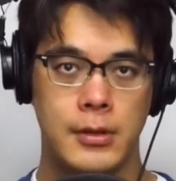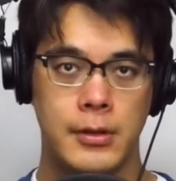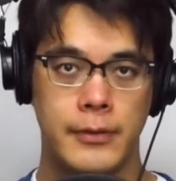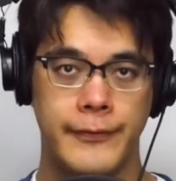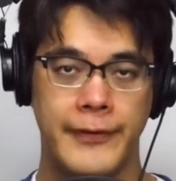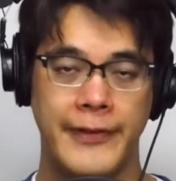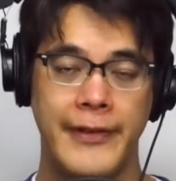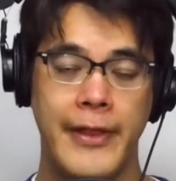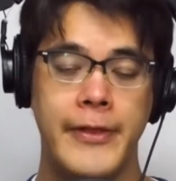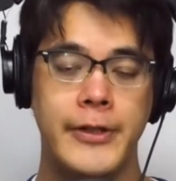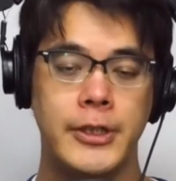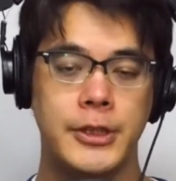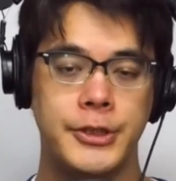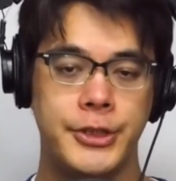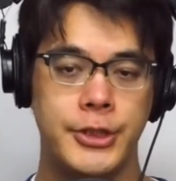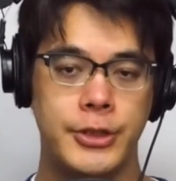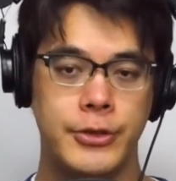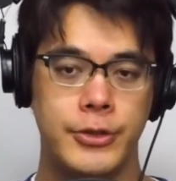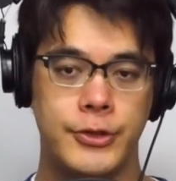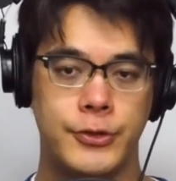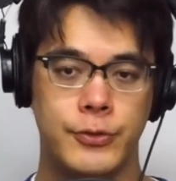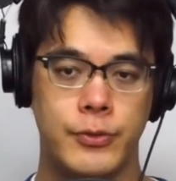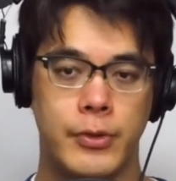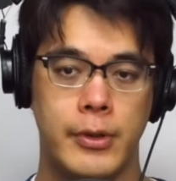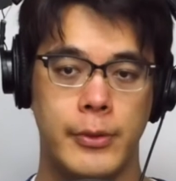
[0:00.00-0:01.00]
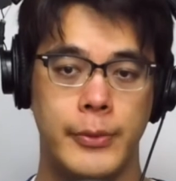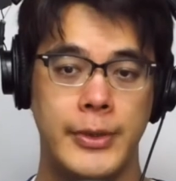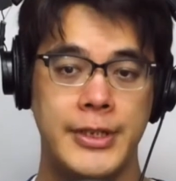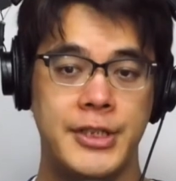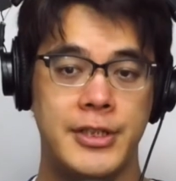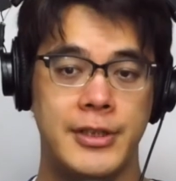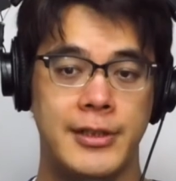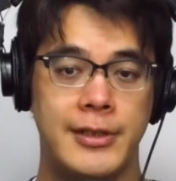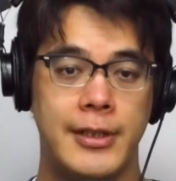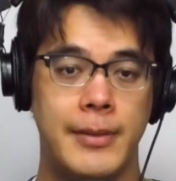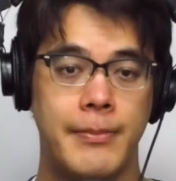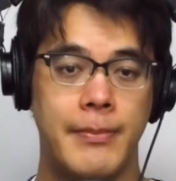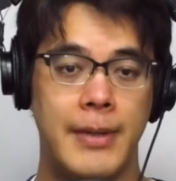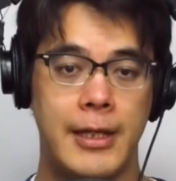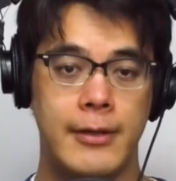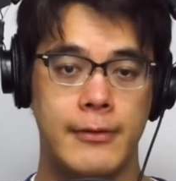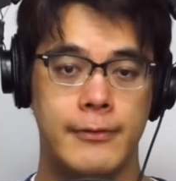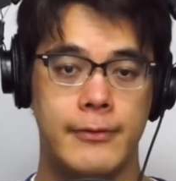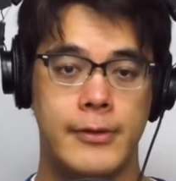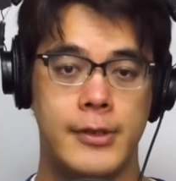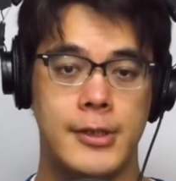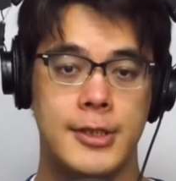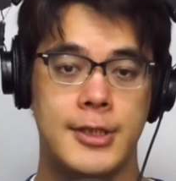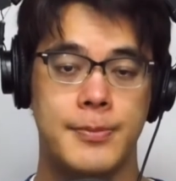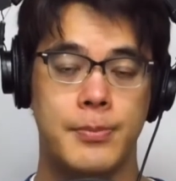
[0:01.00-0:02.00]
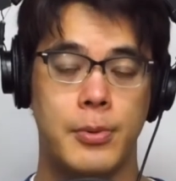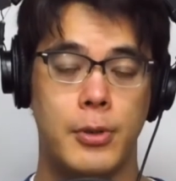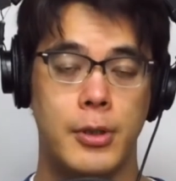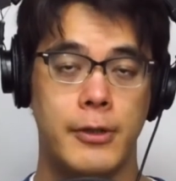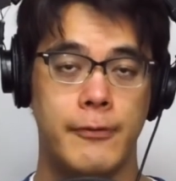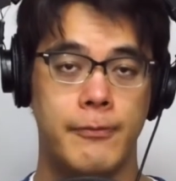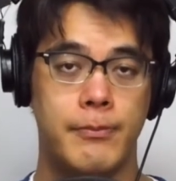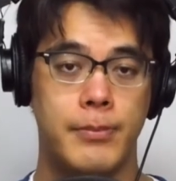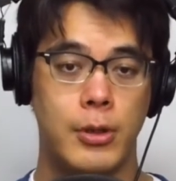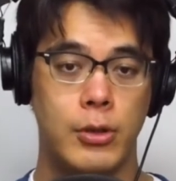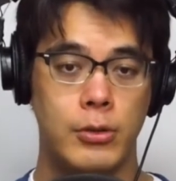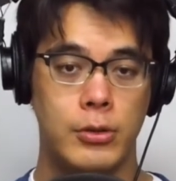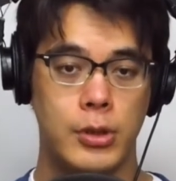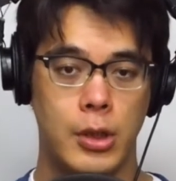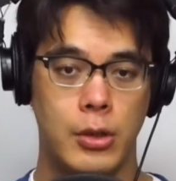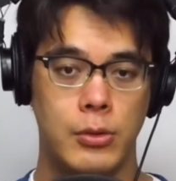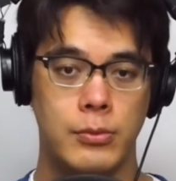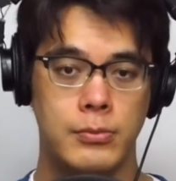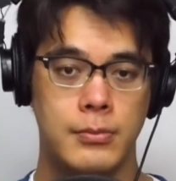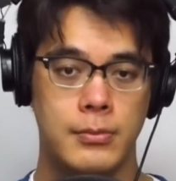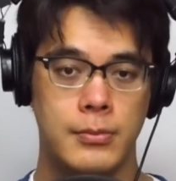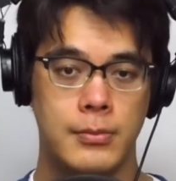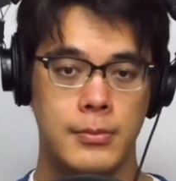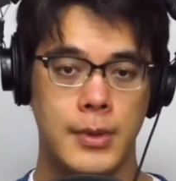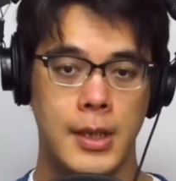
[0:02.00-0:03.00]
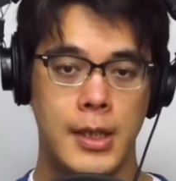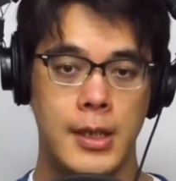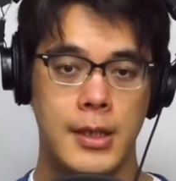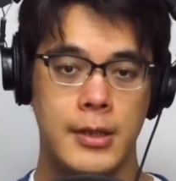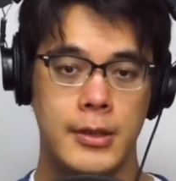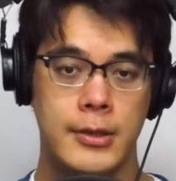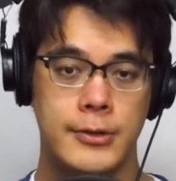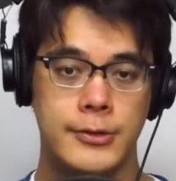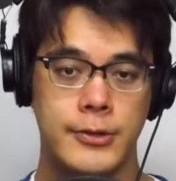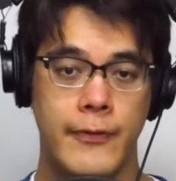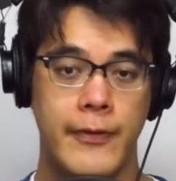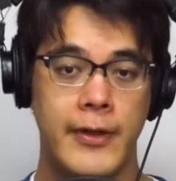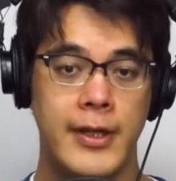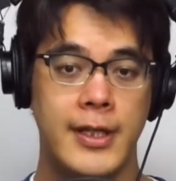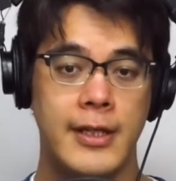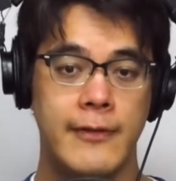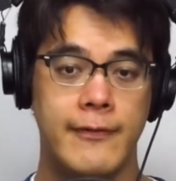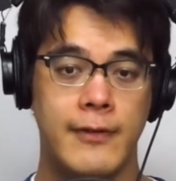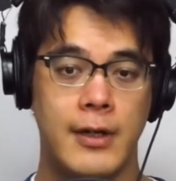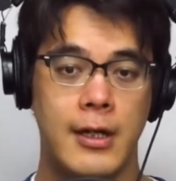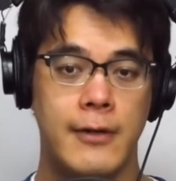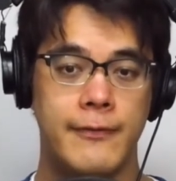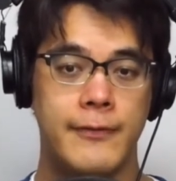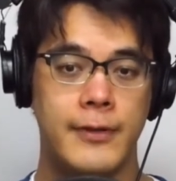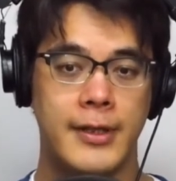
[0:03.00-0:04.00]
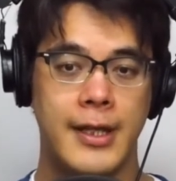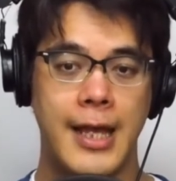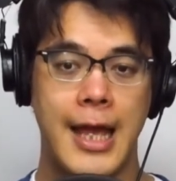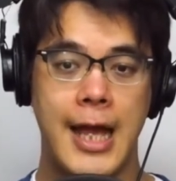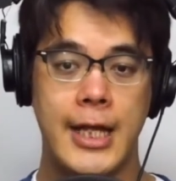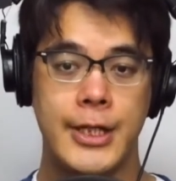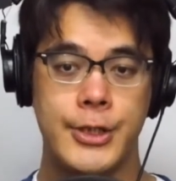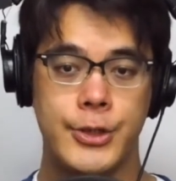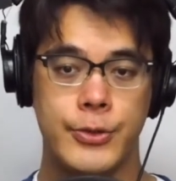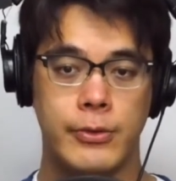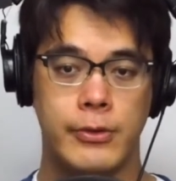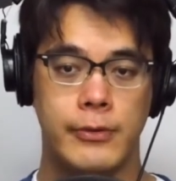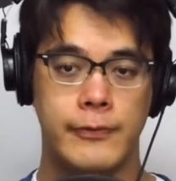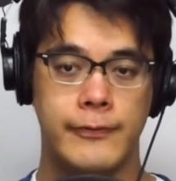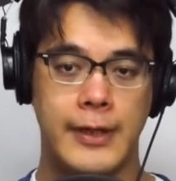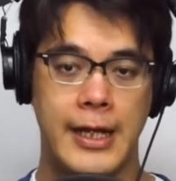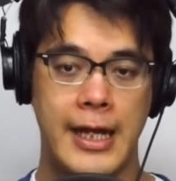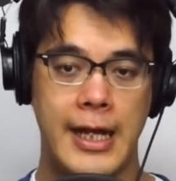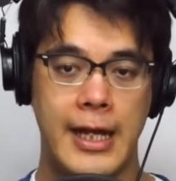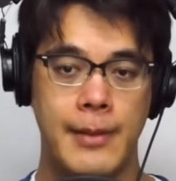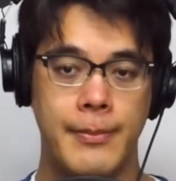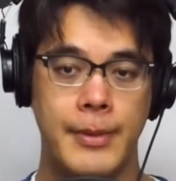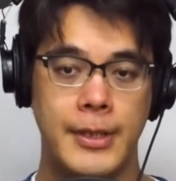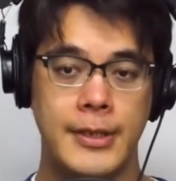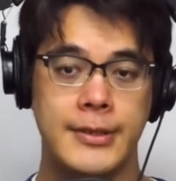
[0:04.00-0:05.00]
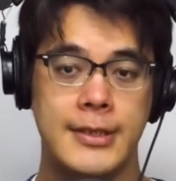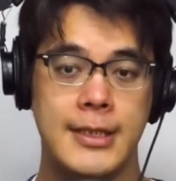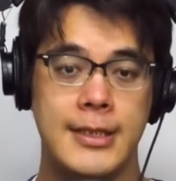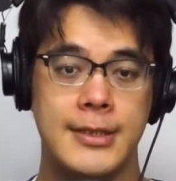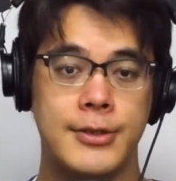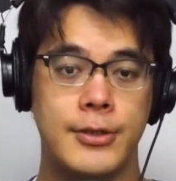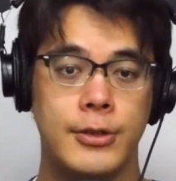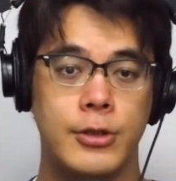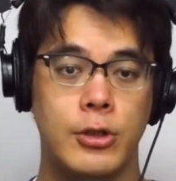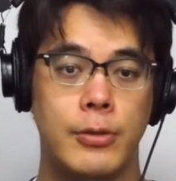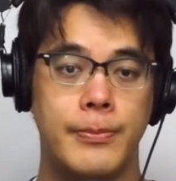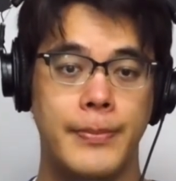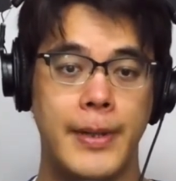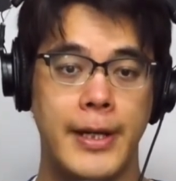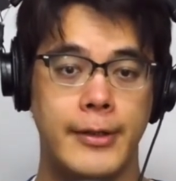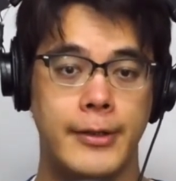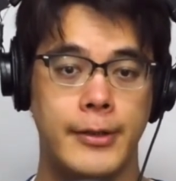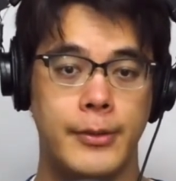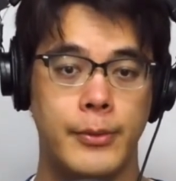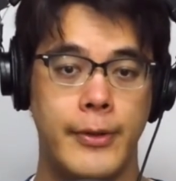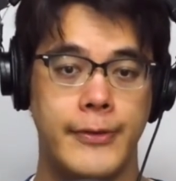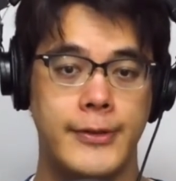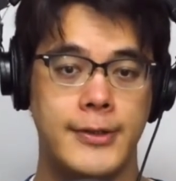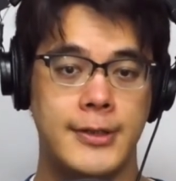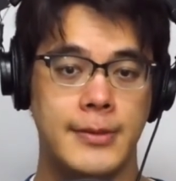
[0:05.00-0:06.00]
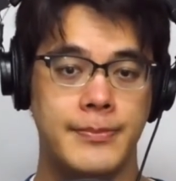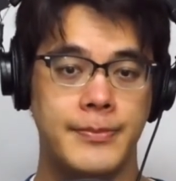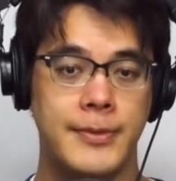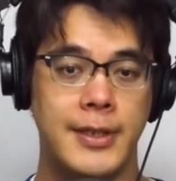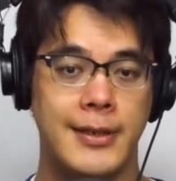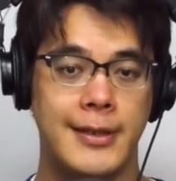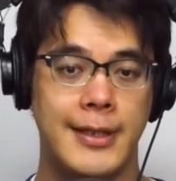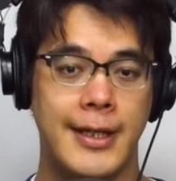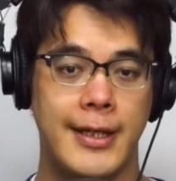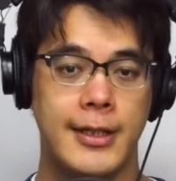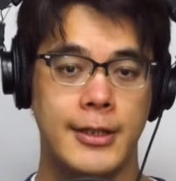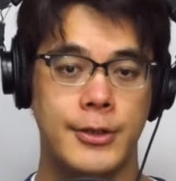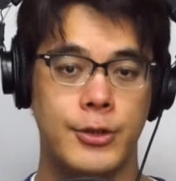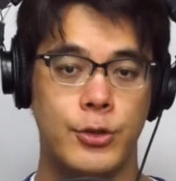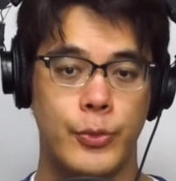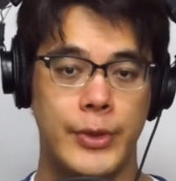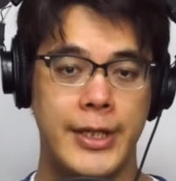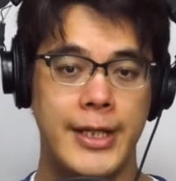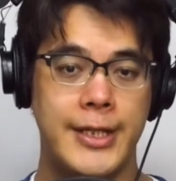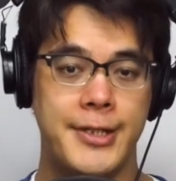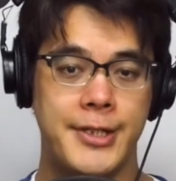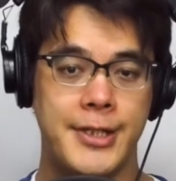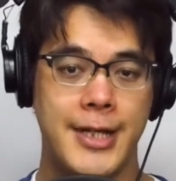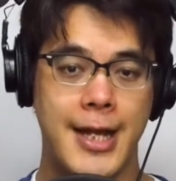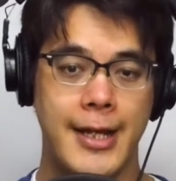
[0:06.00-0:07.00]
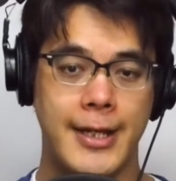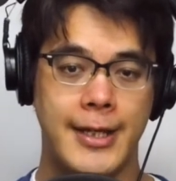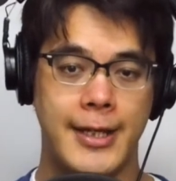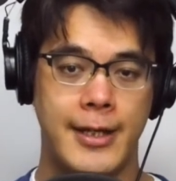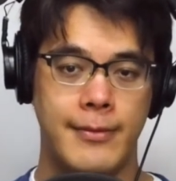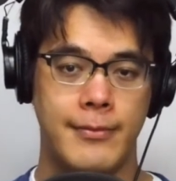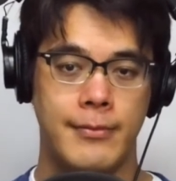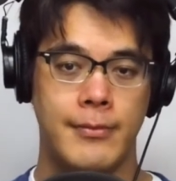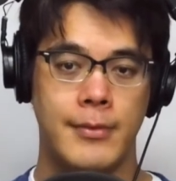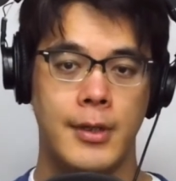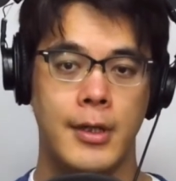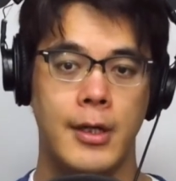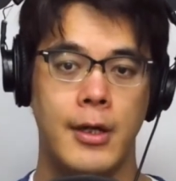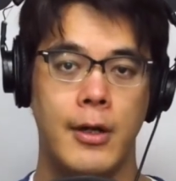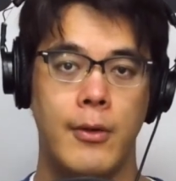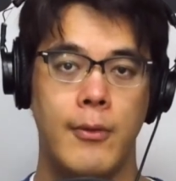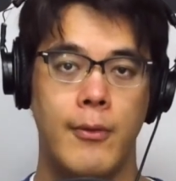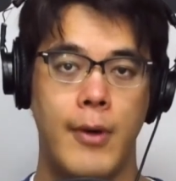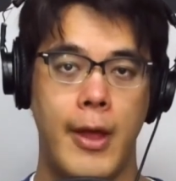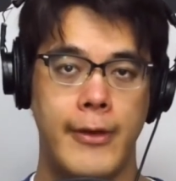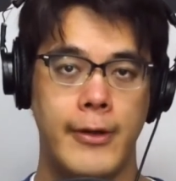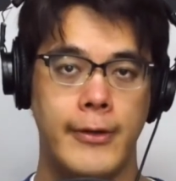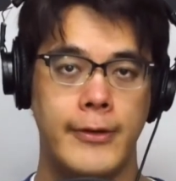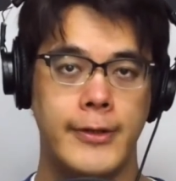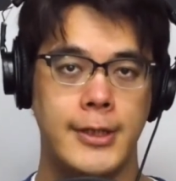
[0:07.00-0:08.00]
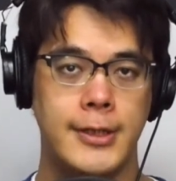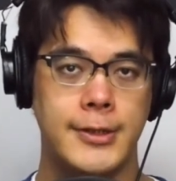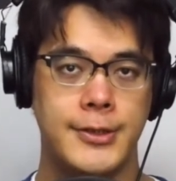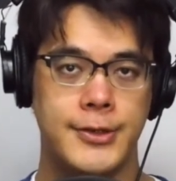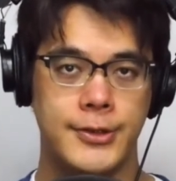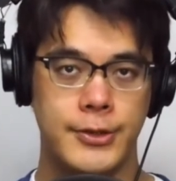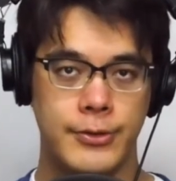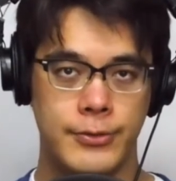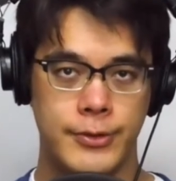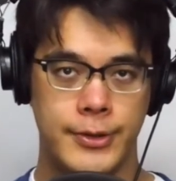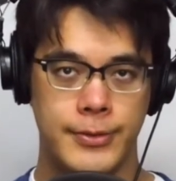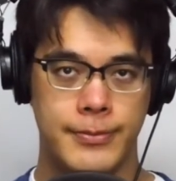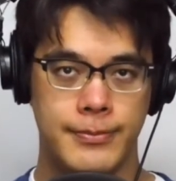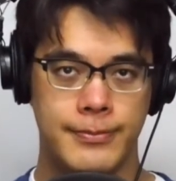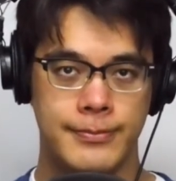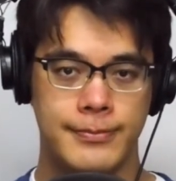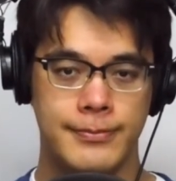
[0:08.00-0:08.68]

The leather shoes were originally meant for the sport of polo, so they give off a casual vibe and tend to go better with something like a tweed jacket rather than a suit.